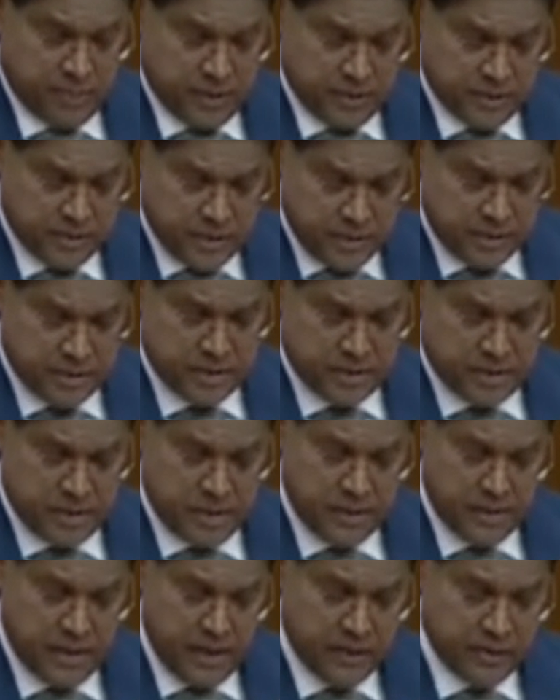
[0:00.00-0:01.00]
persists
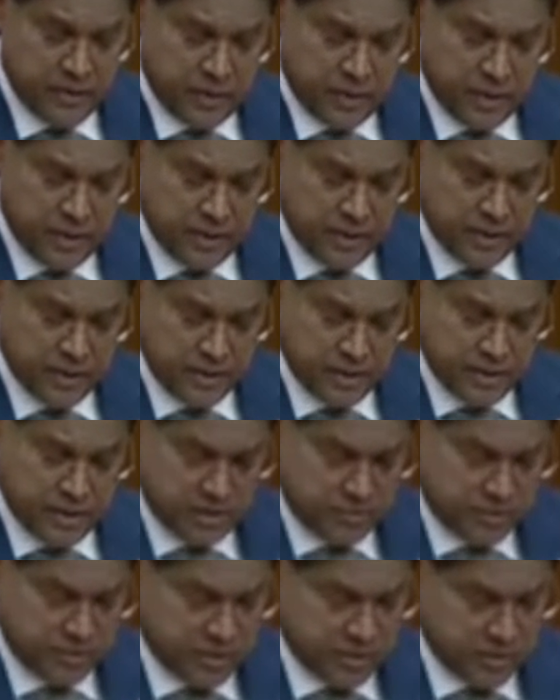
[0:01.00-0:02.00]
in the education
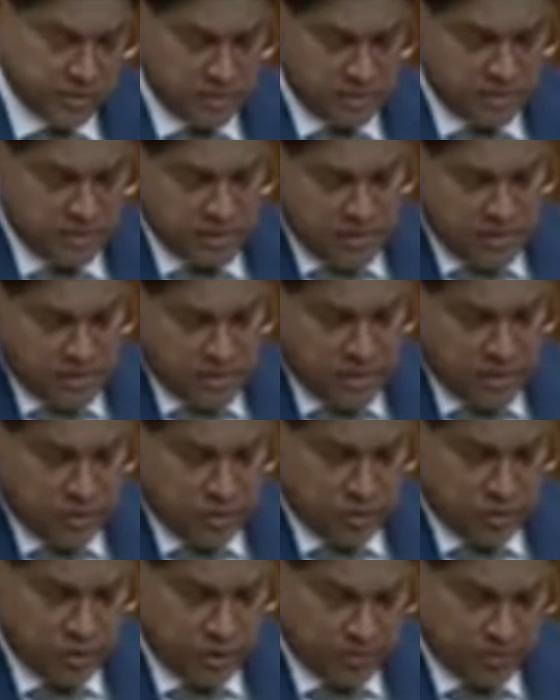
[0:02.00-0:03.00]
system
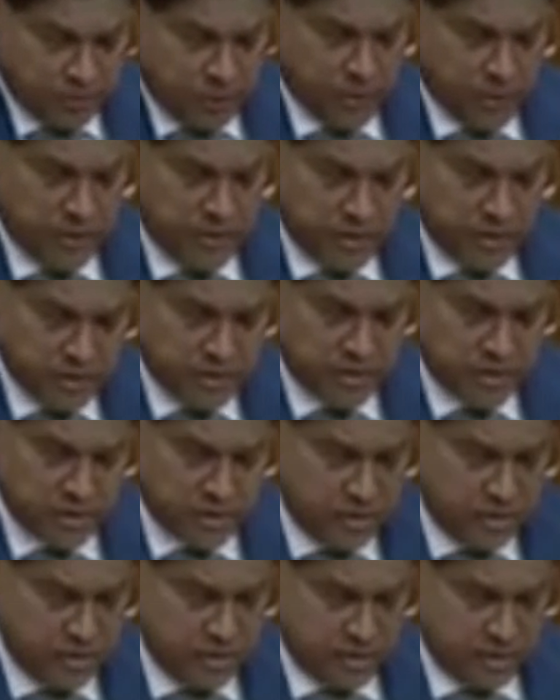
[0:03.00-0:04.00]
to support
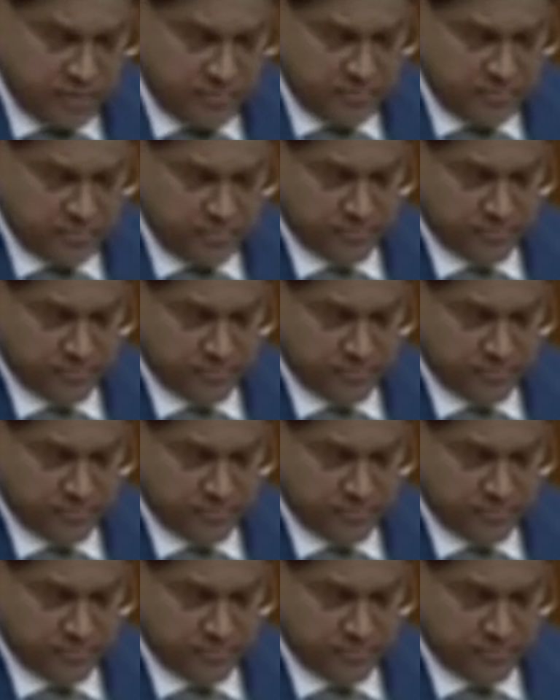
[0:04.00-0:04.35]
distance learning.